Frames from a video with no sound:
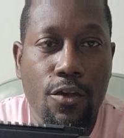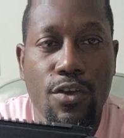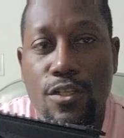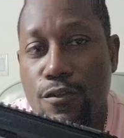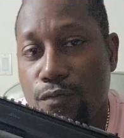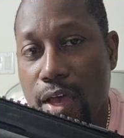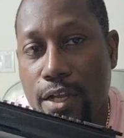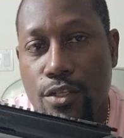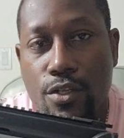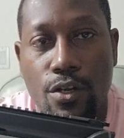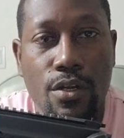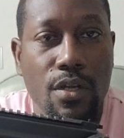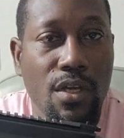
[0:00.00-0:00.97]
Chris
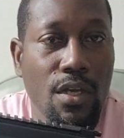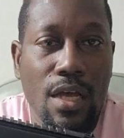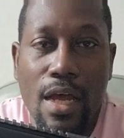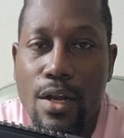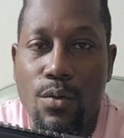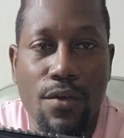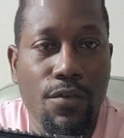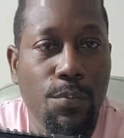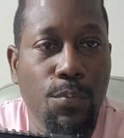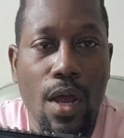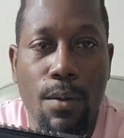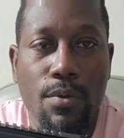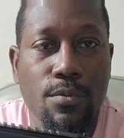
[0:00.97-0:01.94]
Vector. I don't have a
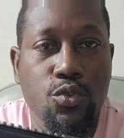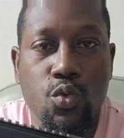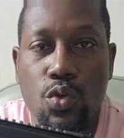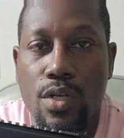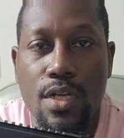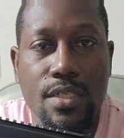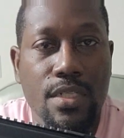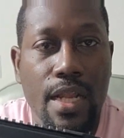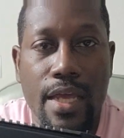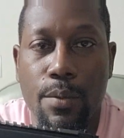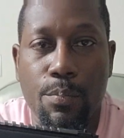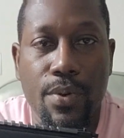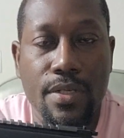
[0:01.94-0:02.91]
problem shooting this
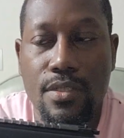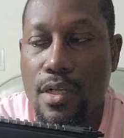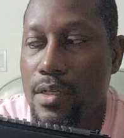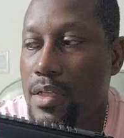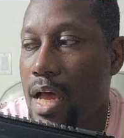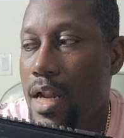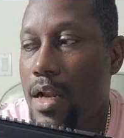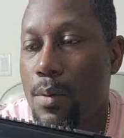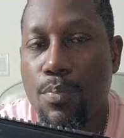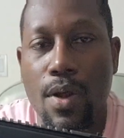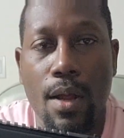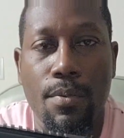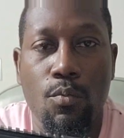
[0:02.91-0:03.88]
like a pistol. Not a
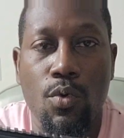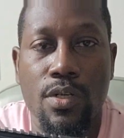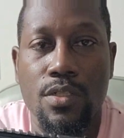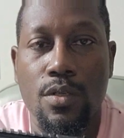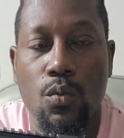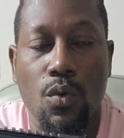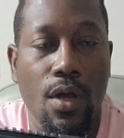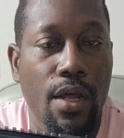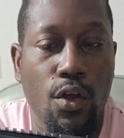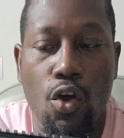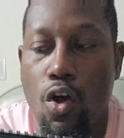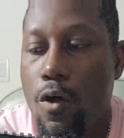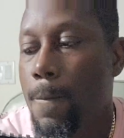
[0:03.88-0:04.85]
problem one at
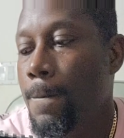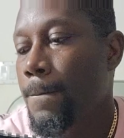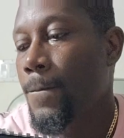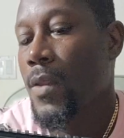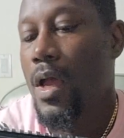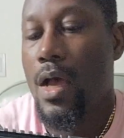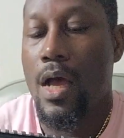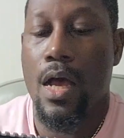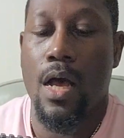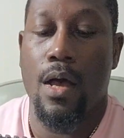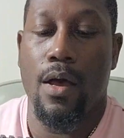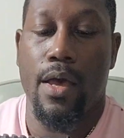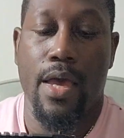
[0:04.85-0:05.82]
all.
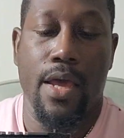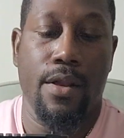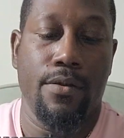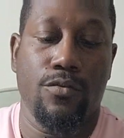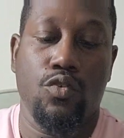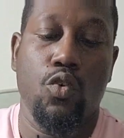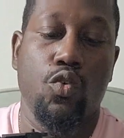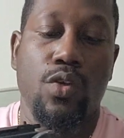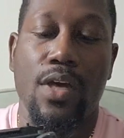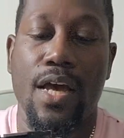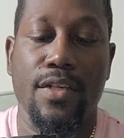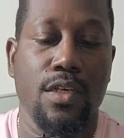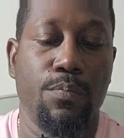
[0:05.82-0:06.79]
And so you
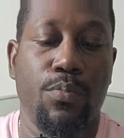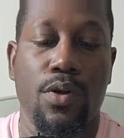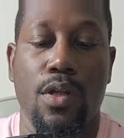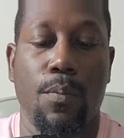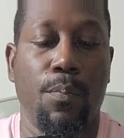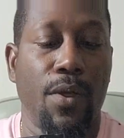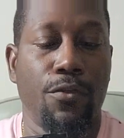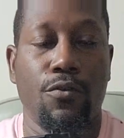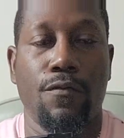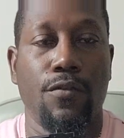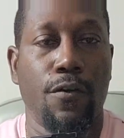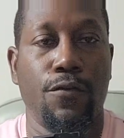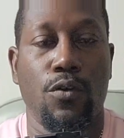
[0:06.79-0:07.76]
guys can put a plethora
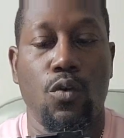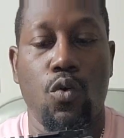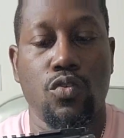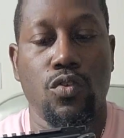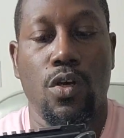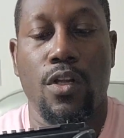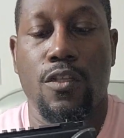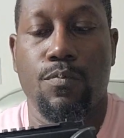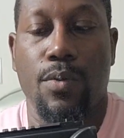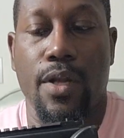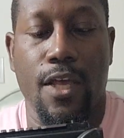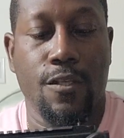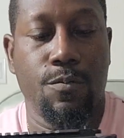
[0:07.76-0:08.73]
of different OST on this,
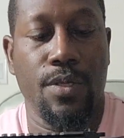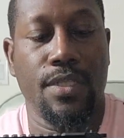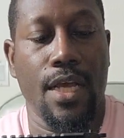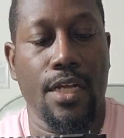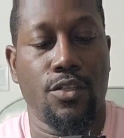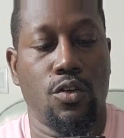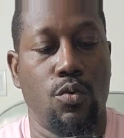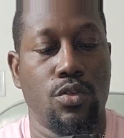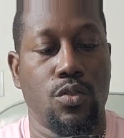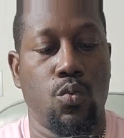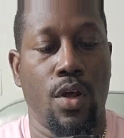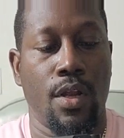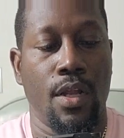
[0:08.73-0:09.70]
but SB Tactical was
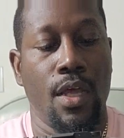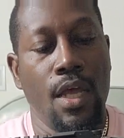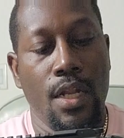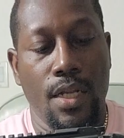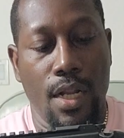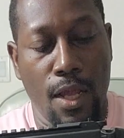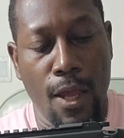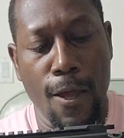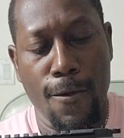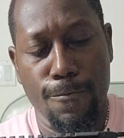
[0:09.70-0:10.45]
one that,